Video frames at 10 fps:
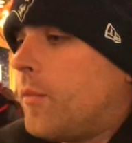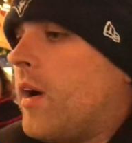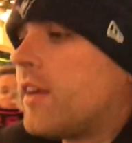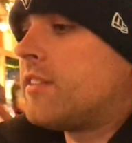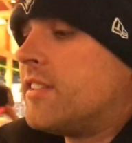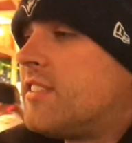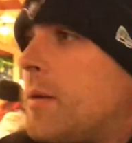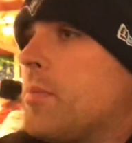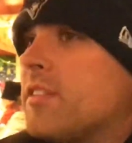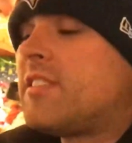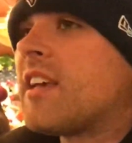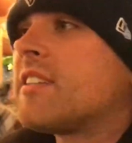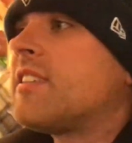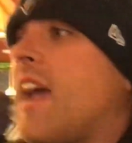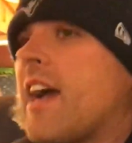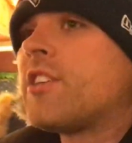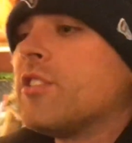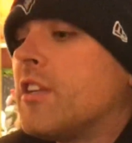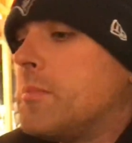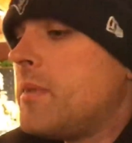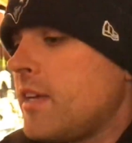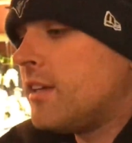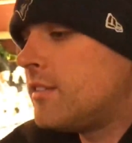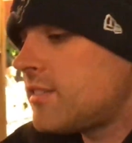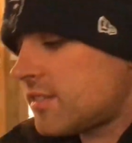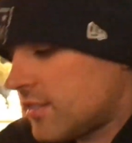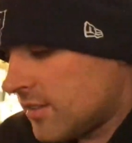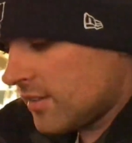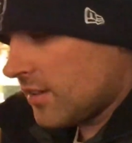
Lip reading: what December 6th actually means,